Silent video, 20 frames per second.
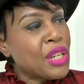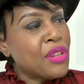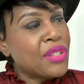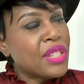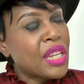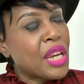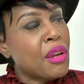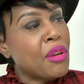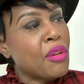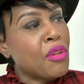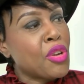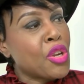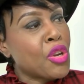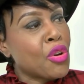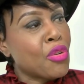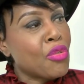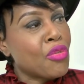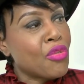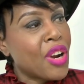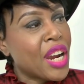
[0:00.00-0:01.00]
you say
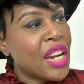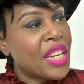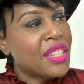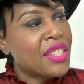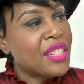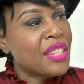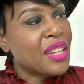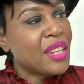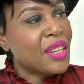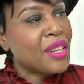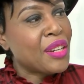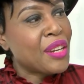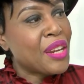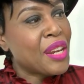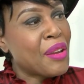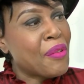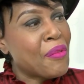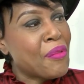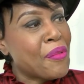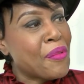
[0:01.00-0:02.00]
you're
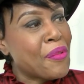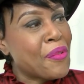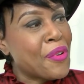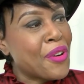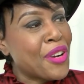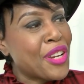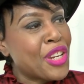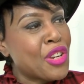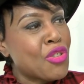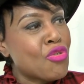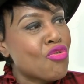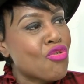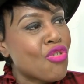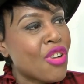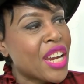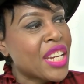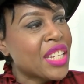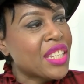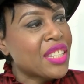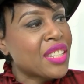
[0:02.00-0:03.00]
writing, what are you
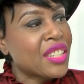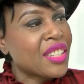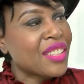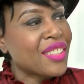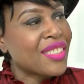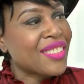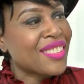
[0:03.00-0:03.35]
writing?